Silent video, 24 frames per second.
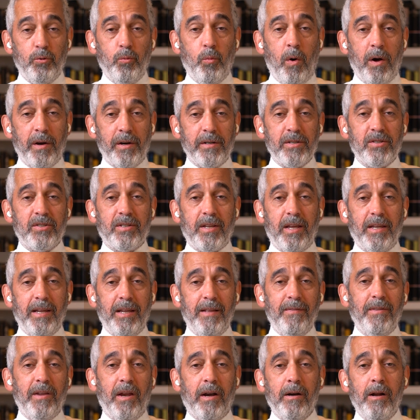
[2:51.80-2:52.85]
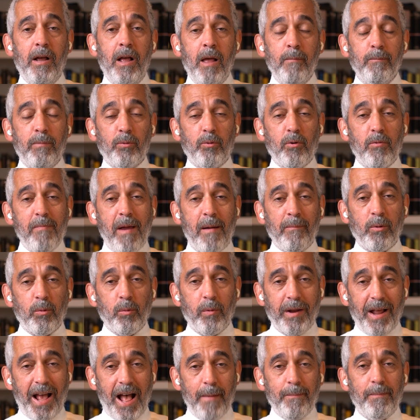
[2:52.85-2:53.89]
who wanted to stay in there. But remember
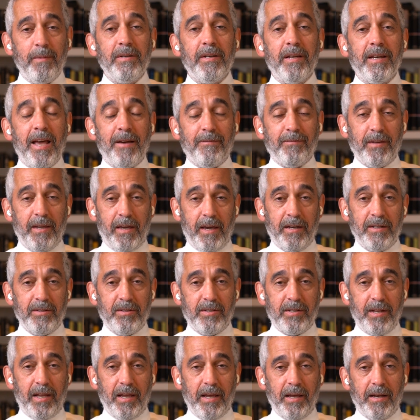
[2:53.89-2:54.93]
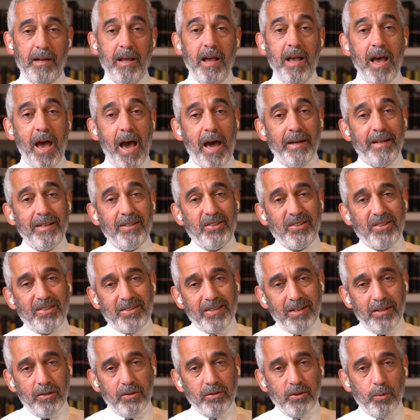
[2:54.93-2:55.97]
what happened in Afghanistan and is
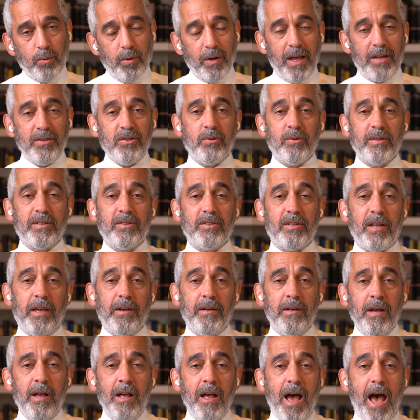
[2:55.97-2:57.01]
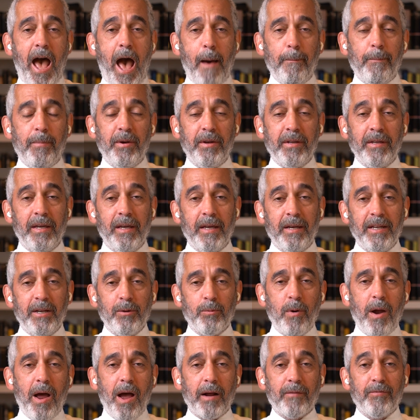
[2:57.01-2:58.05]
still, to a lesser extent, happening in
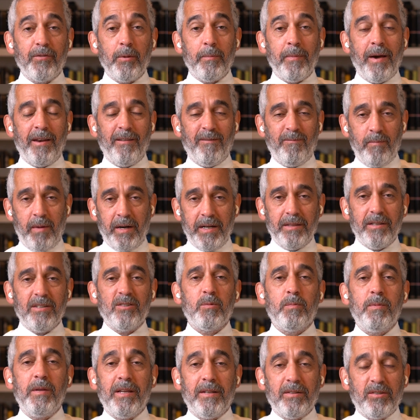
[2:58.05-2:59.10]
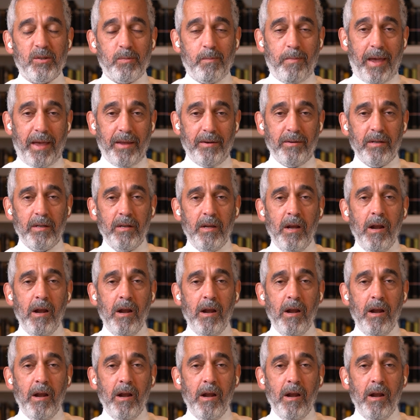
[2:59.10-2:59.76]
Iraq. The amount of money that's being spent,